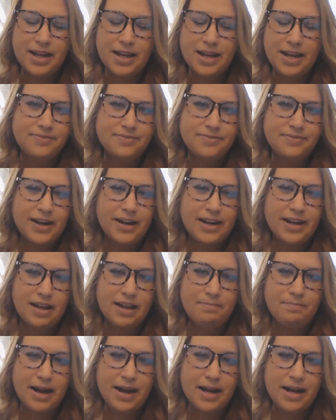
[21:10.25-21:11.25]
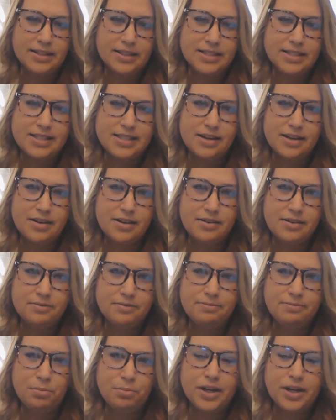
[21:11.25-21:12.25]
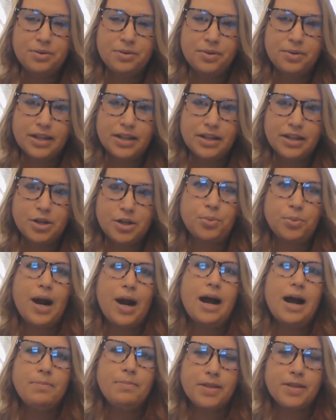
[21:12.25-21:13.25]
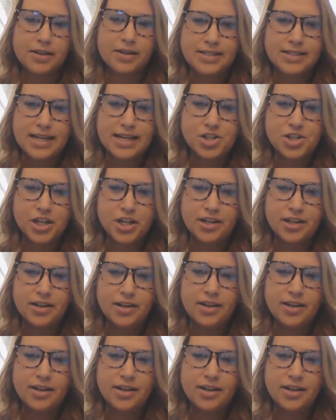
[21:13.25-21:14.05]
and it's finding that balance of what can really grab their attention.